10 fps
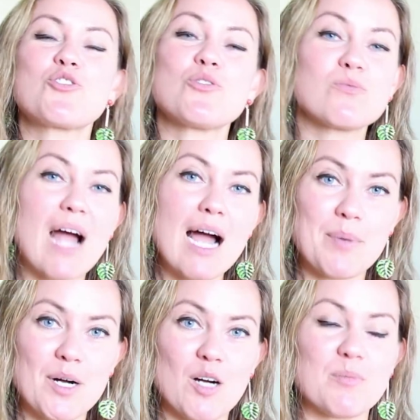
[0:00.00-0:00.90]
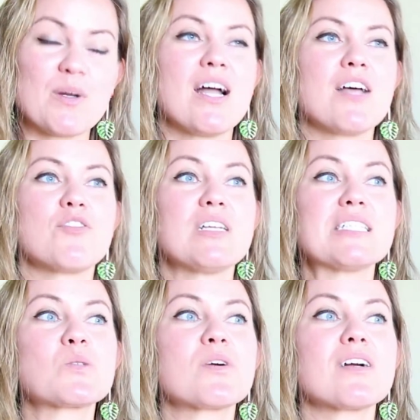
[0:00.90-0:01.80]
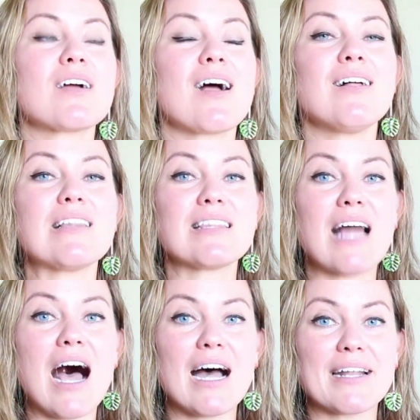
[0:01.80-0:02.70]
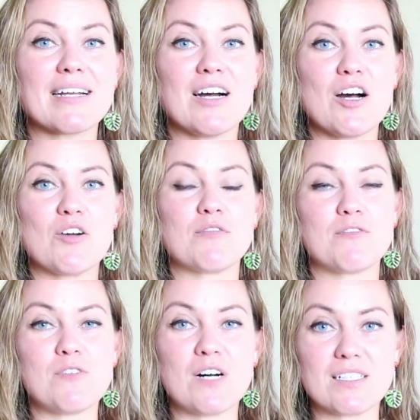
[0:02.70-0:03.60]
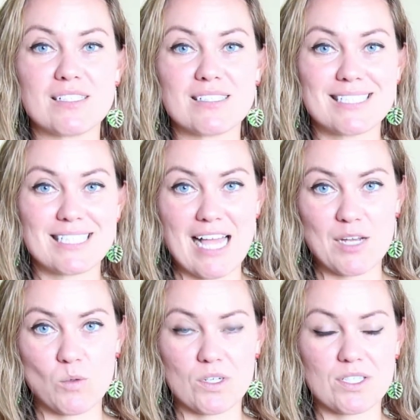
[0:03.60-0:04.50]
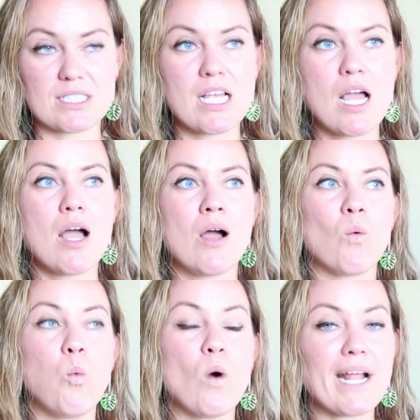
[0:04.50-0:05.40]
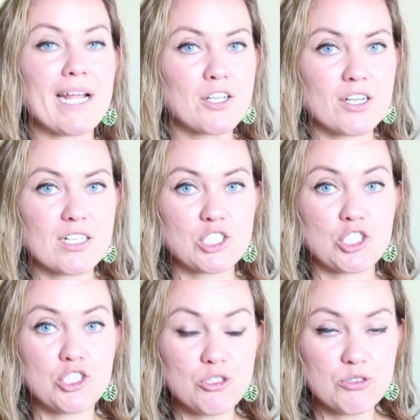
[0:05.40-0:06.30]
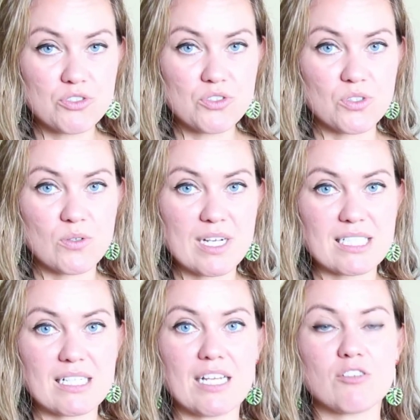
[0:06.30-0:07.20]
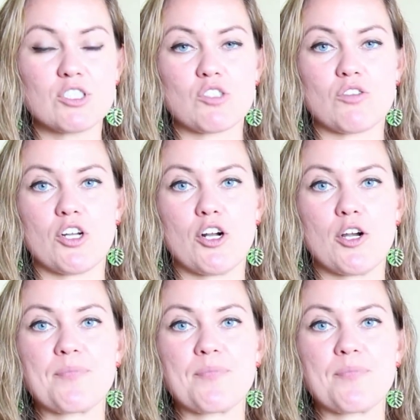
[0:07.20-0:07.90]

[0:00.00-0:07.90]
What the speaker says: to wrap up, these were a lot of fun slang words. What I encourage you to do as an English learner